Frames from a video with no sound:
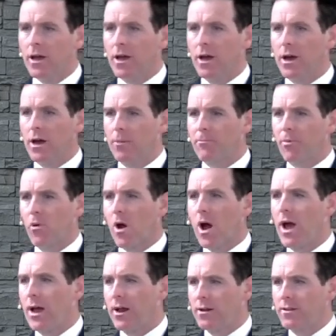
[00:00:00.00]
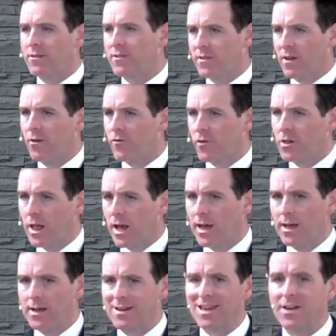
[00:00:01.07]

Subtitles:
a pride that's self-reliant